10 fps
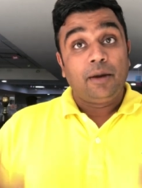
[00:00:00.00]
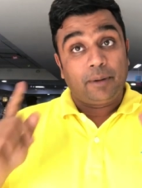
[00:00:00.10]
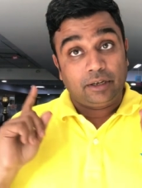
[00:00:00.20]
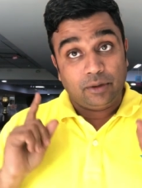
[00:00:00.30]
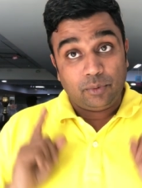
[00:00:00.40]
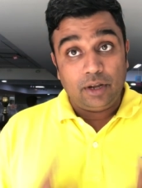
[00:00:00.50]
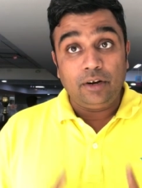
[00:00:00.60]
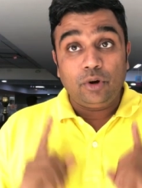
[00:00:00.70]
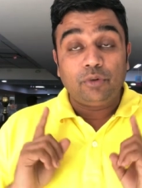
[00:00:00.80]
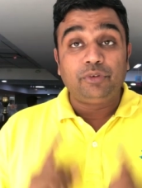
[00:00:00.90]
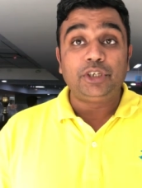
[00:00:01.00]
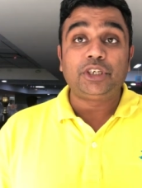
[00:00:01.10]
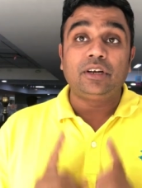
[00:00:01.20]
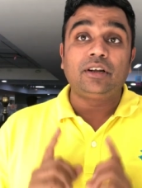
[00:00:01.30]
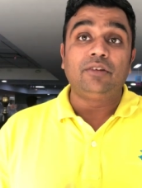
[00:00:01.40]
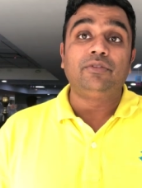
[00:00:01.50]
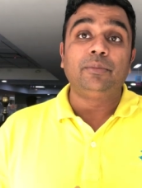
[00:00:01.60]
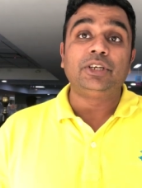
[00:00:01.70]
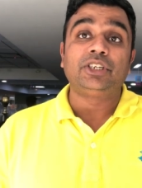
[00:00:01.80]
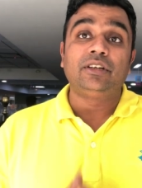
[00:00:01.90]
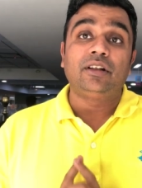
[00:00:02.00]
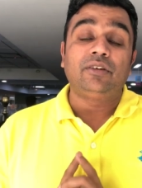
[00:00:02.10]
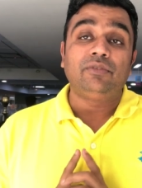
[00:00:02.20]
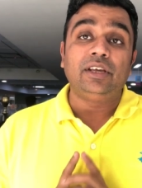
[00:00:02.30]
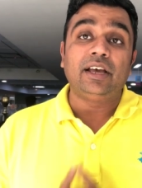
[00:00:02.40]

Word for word: But the one official confirmation that we